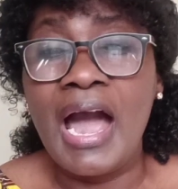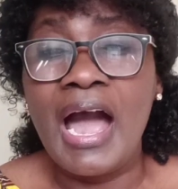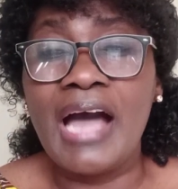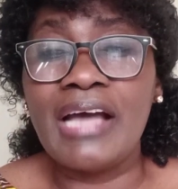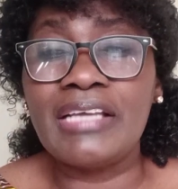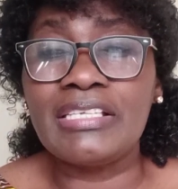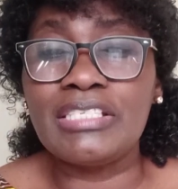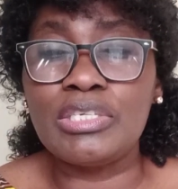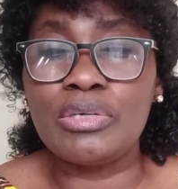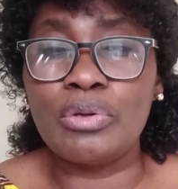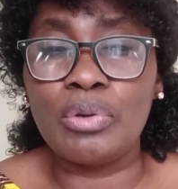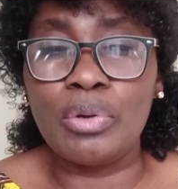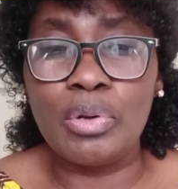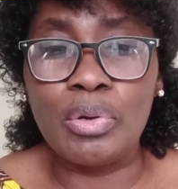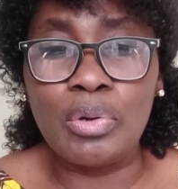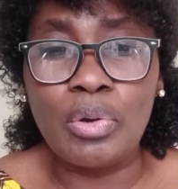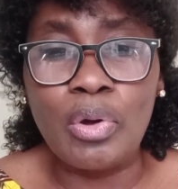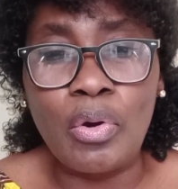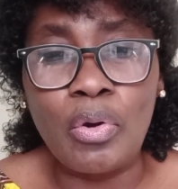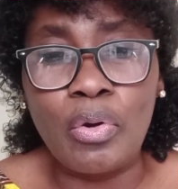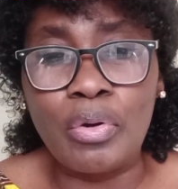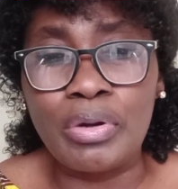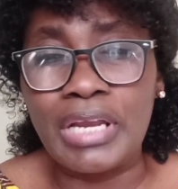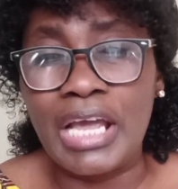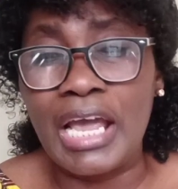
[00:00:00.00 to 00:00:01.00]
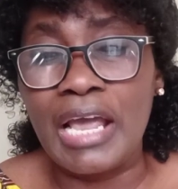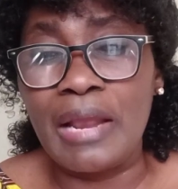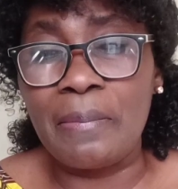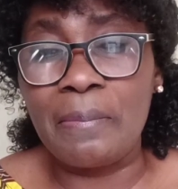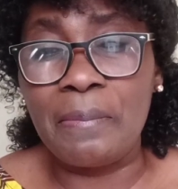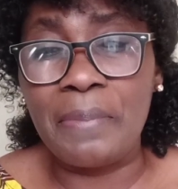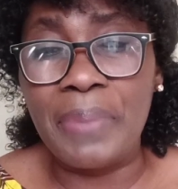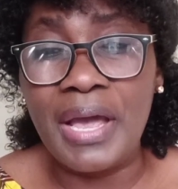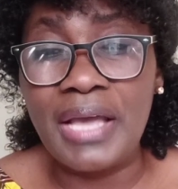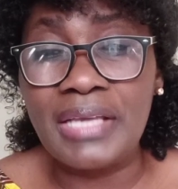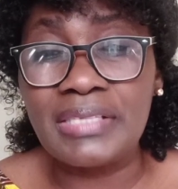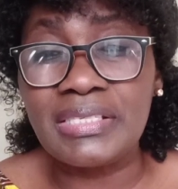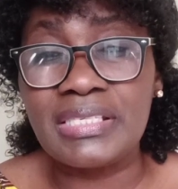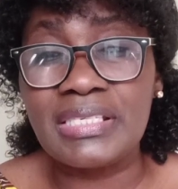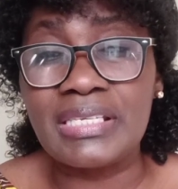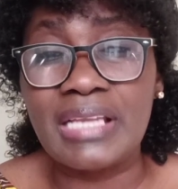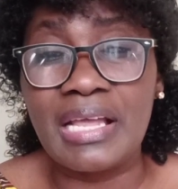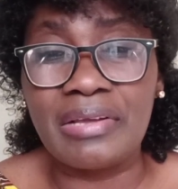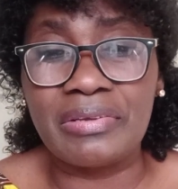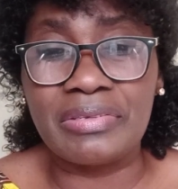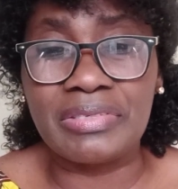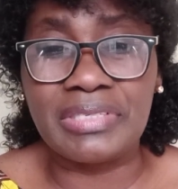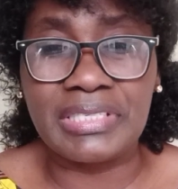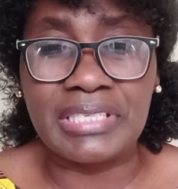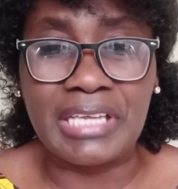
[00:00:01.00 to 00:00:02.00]
as your Lord and
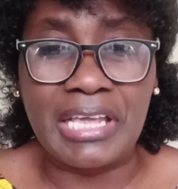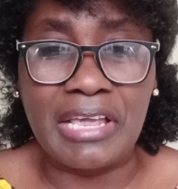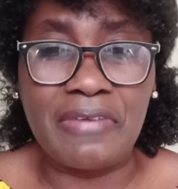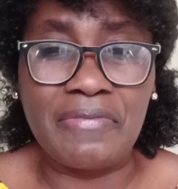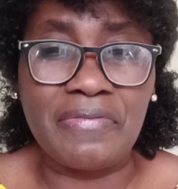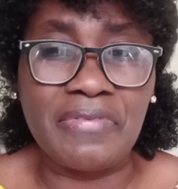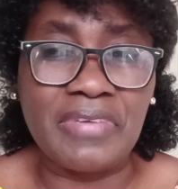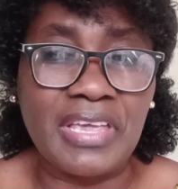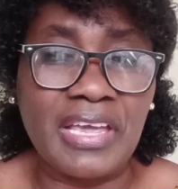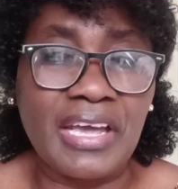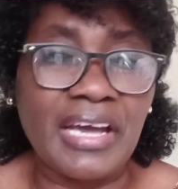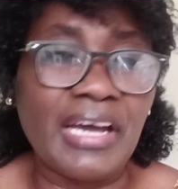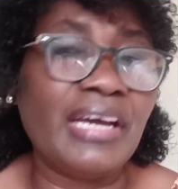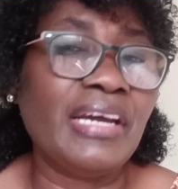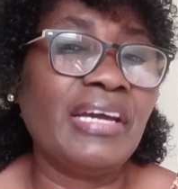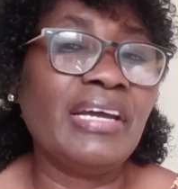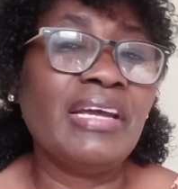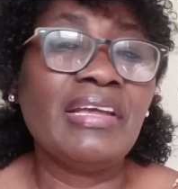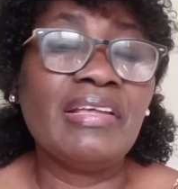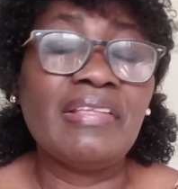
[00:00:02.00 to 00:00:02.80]
personal Savior,